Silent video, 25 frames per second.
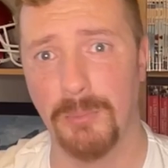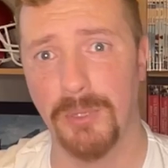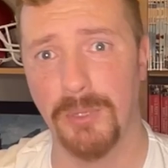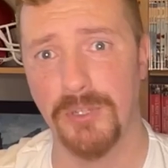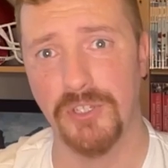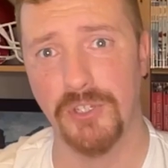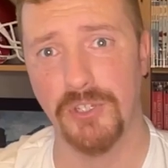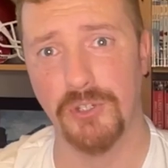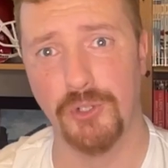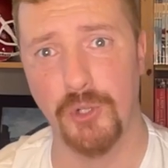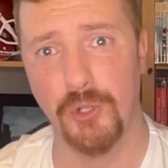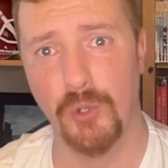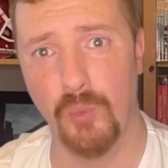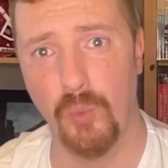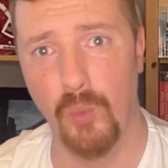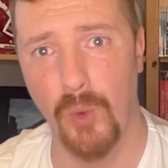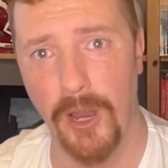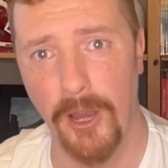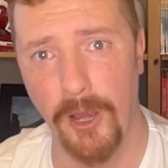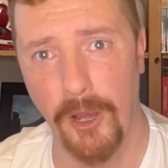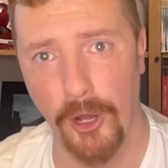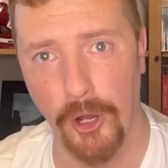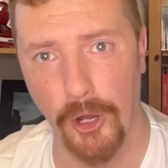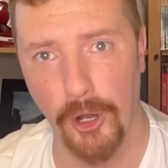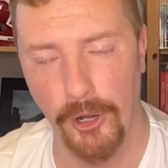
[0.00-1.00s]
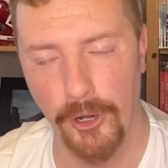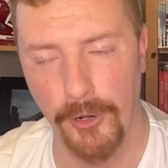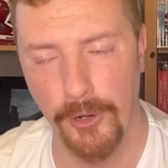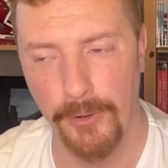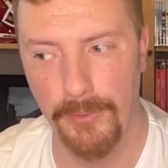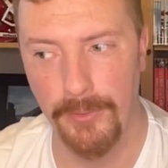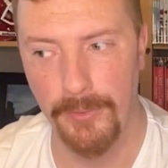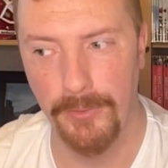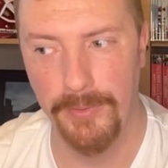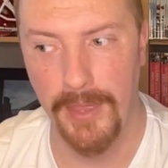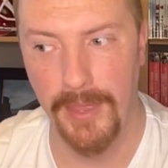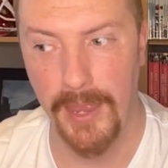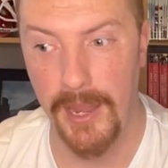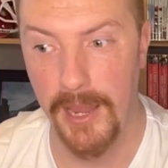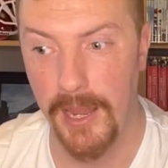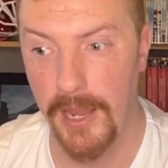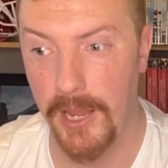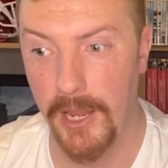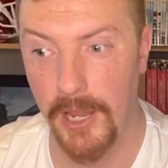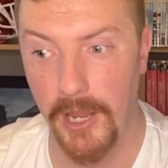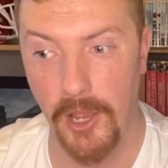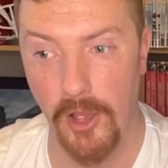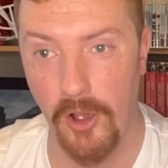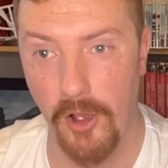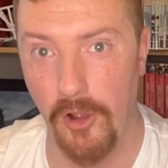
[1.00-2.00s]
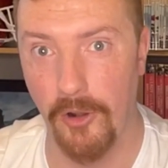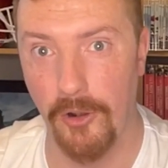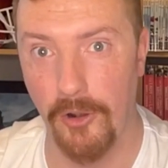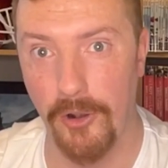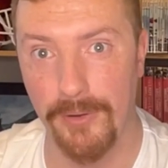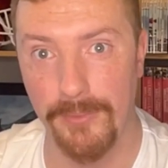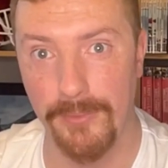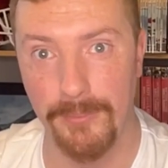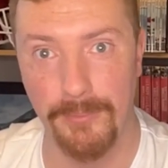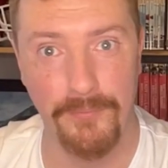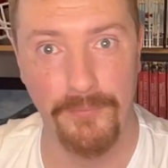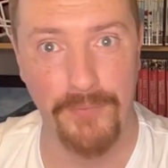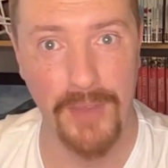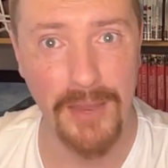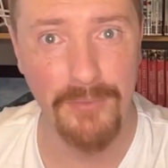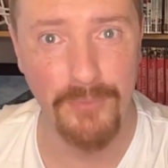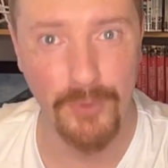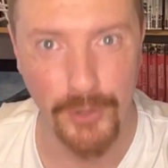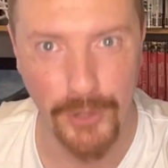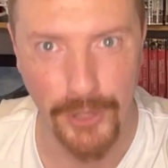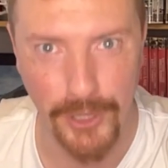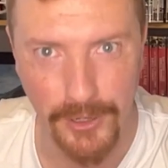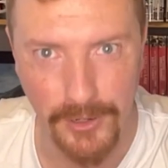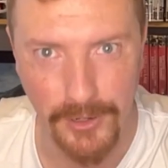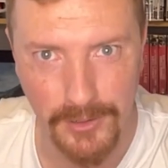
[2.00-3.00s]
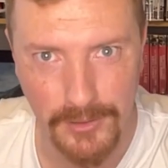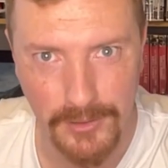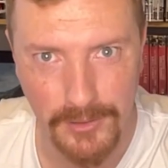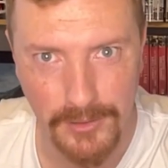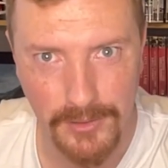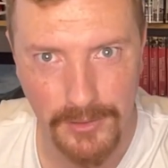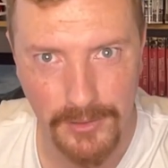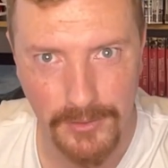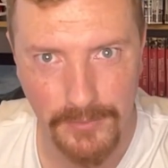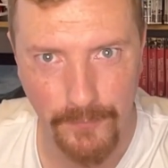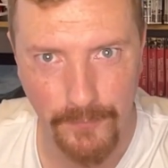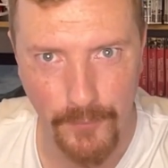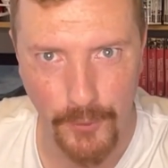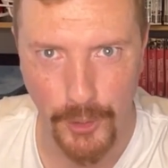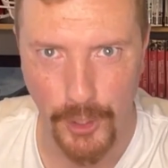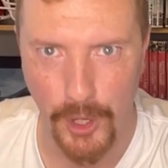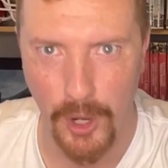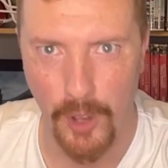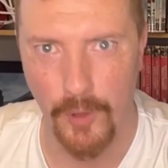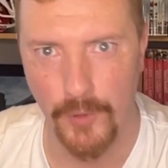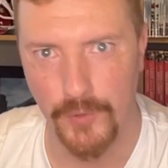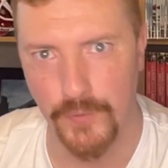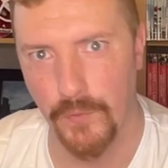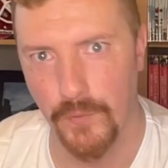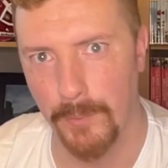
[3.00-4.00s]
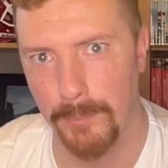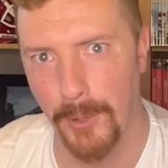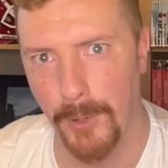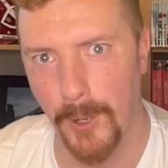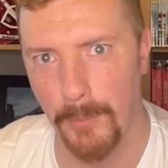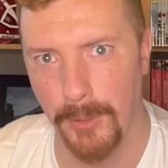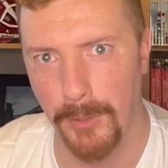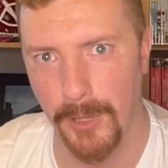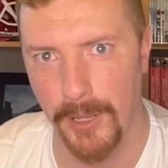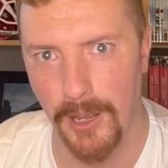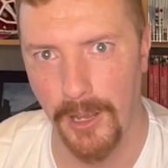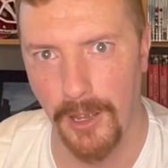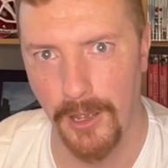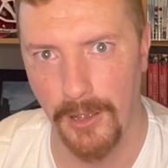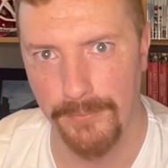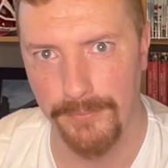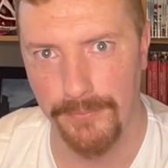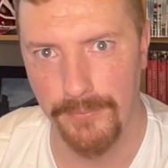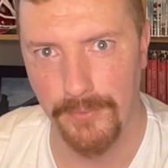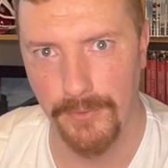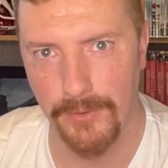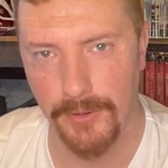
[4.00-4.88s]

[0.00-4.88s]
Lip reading: a position where they are favorited for the college football playoff.